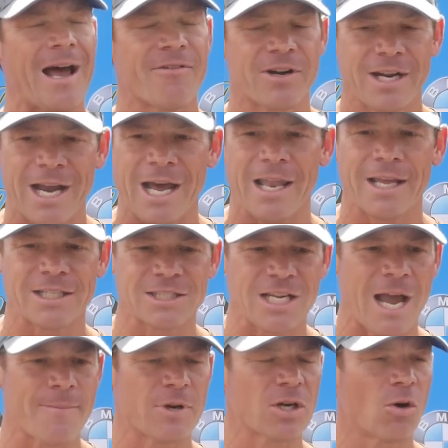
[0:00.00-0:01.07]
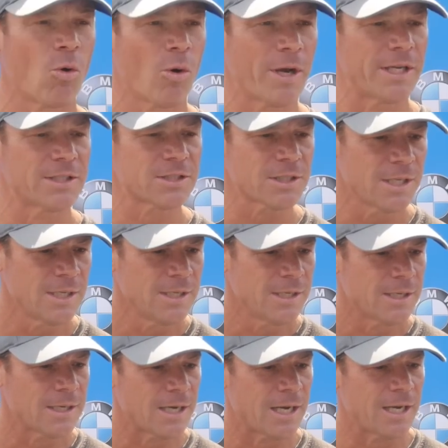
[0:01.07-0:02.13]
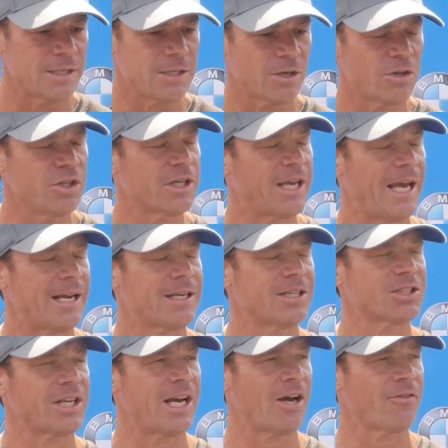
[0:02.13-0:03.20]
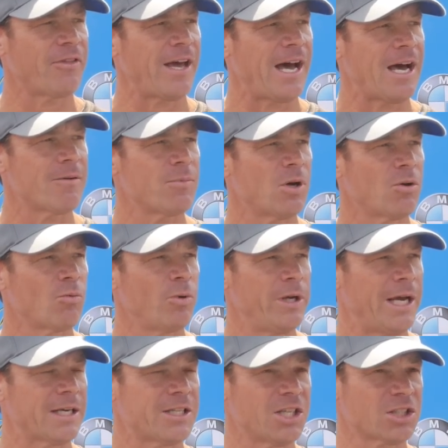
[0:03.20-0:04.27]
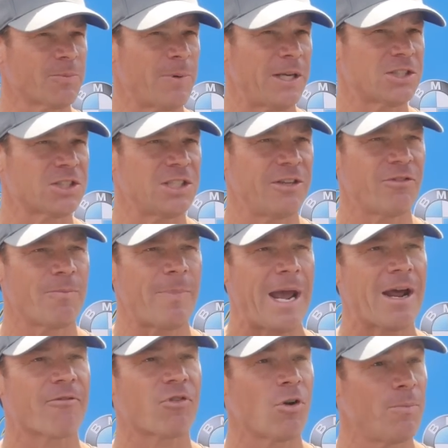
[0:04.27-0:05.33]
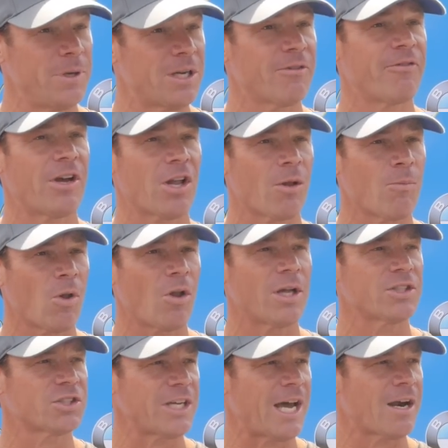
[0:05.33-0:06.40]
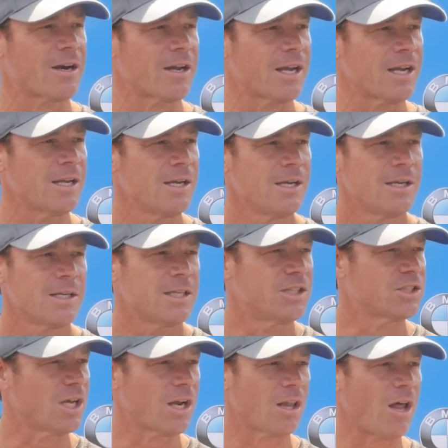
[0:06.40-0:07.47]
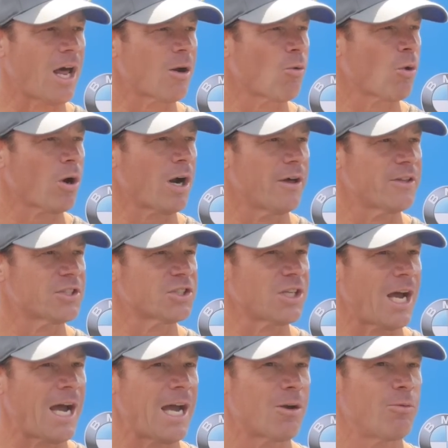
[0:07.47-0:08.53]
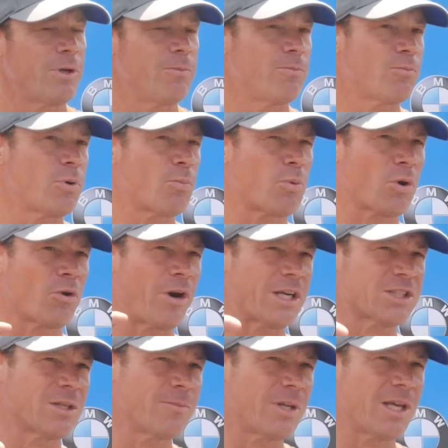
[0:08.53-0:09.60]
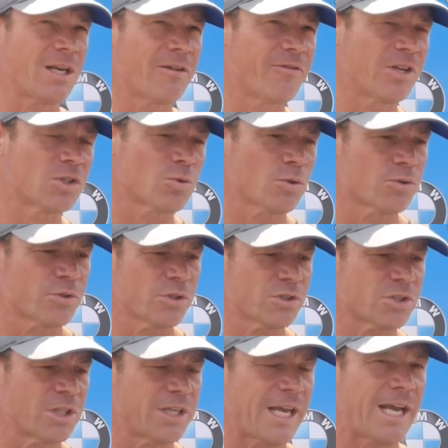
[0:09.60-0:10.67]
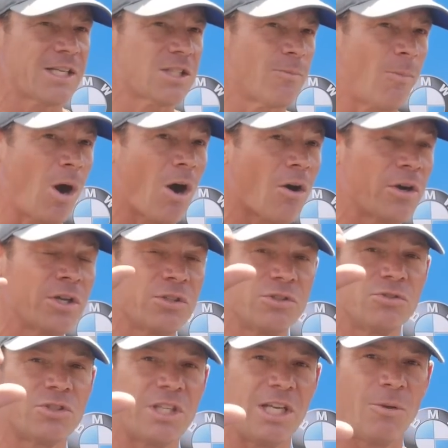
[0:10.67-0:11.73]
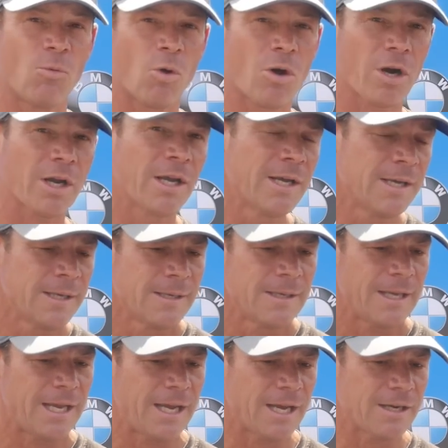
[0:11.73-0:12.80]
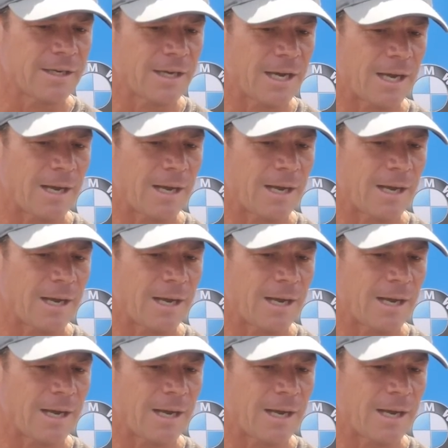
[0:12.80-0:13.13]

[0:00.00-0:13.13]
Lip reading: having a guy like Simon Goins, you know, you can't discount that, but we anticipate Stephen Manfro being available on Saturday. He's done a lot of work on the side. We progressed him to individual drills today. Tomorrow he'll do teamwork, and